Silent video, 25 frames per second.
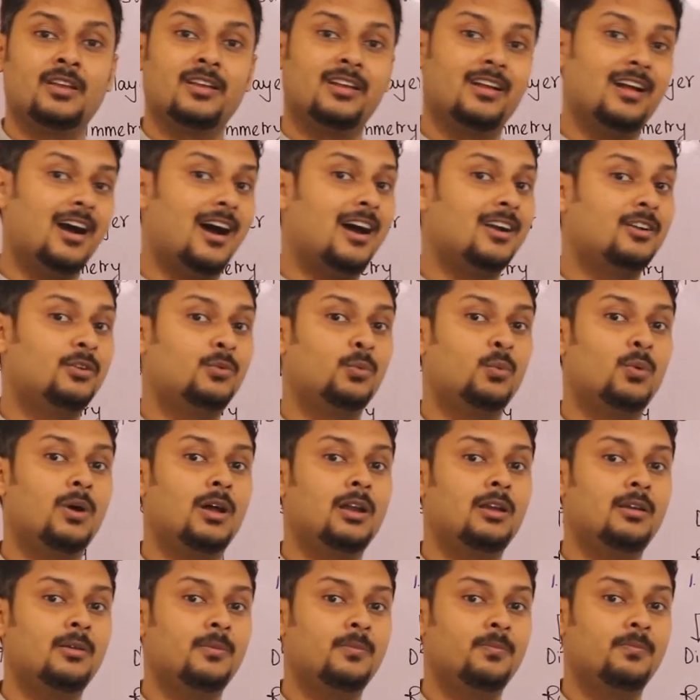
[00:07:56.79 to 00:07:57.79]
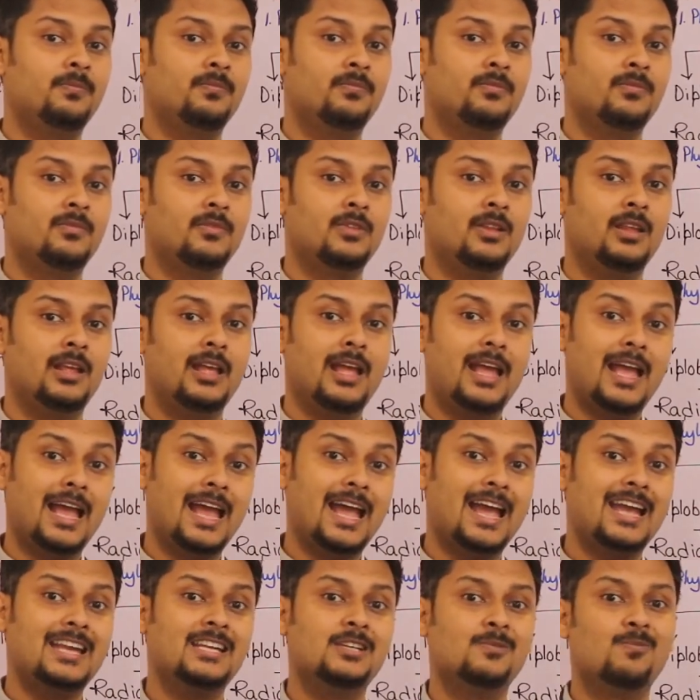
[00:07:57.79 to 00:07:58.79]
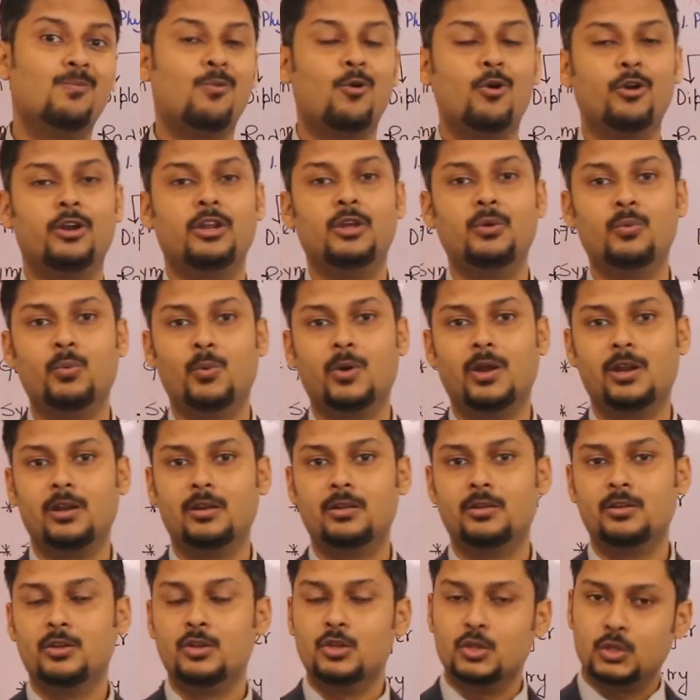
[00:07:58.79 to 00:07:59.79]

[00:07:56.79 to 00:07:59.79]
gut wall and body wall.